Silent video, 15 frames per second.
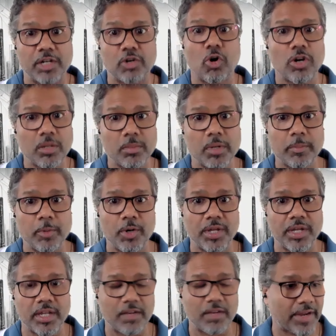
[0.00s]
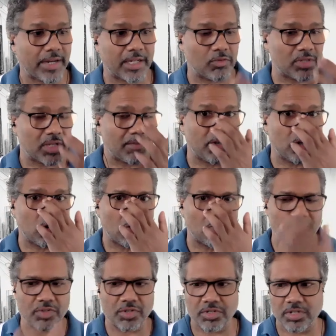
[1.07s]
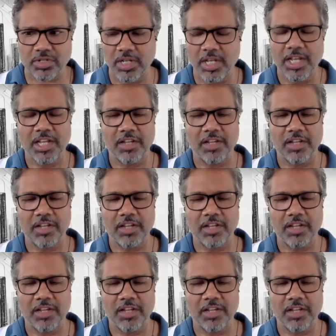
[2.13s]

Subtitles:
it quantum computing. In fact, I was having a conversation